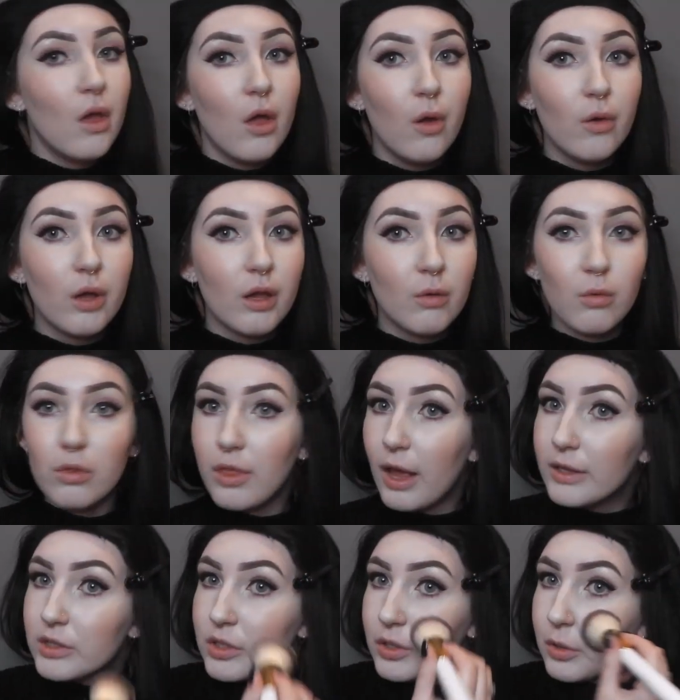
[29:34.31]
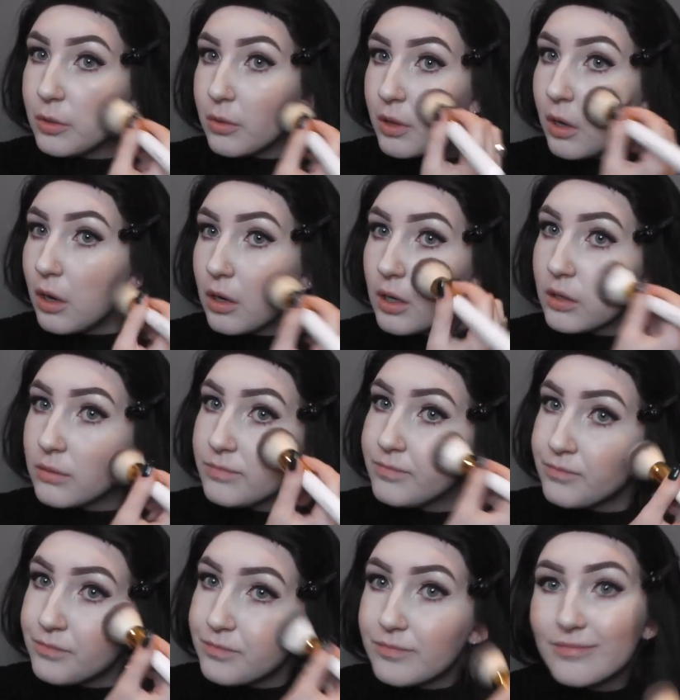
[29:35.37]
Okay, well that's a new look.
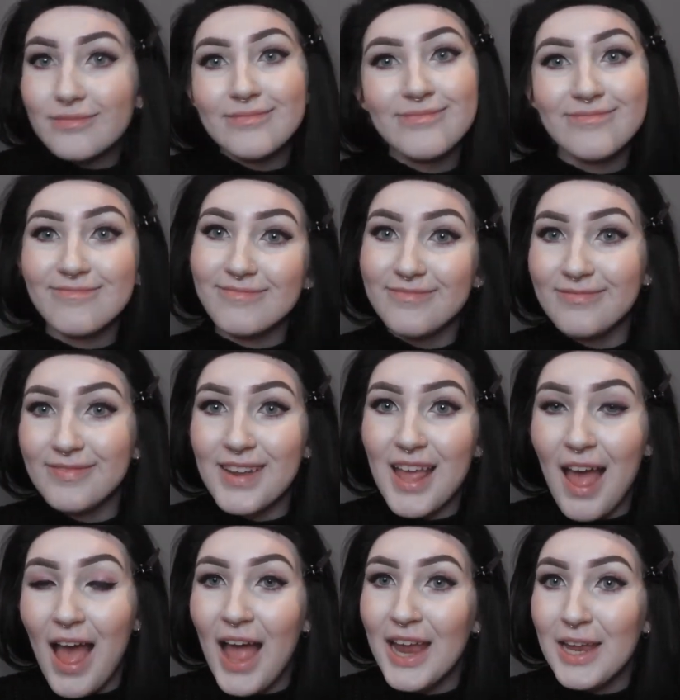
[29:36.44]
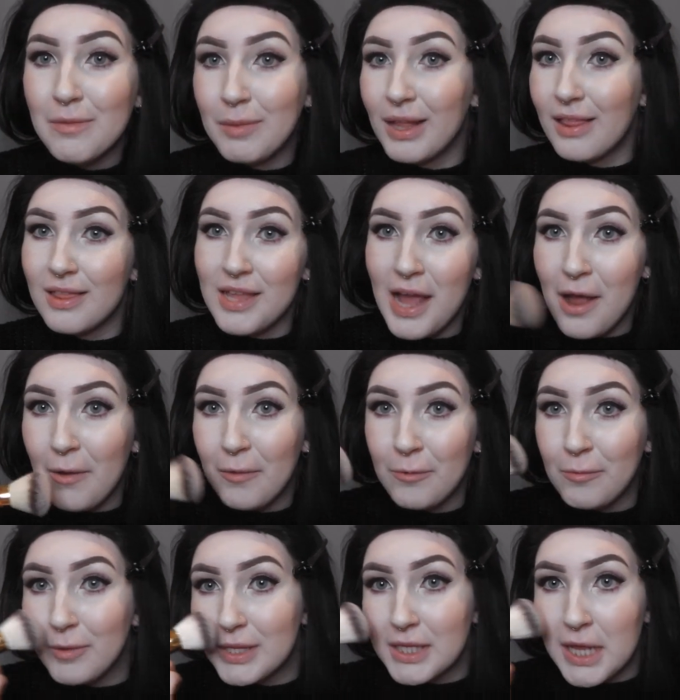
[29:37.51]
Hi, I'm a
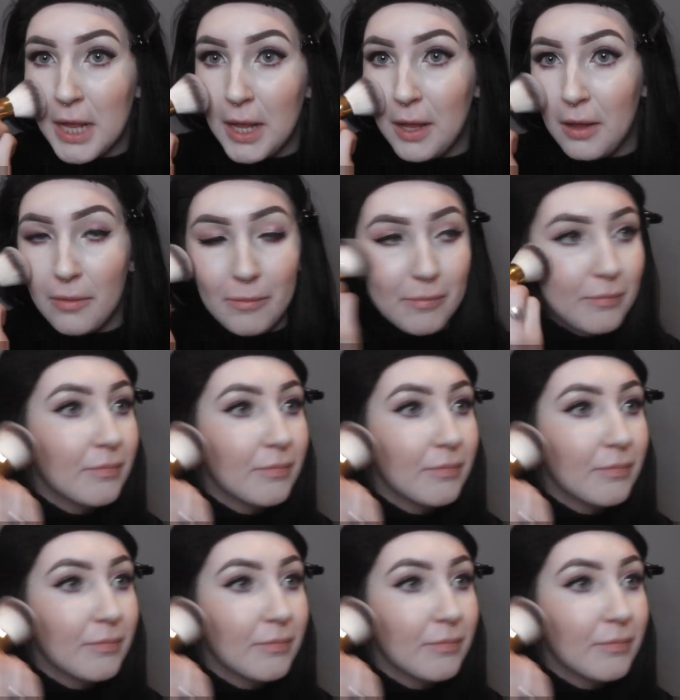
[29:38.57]
clown. What's up?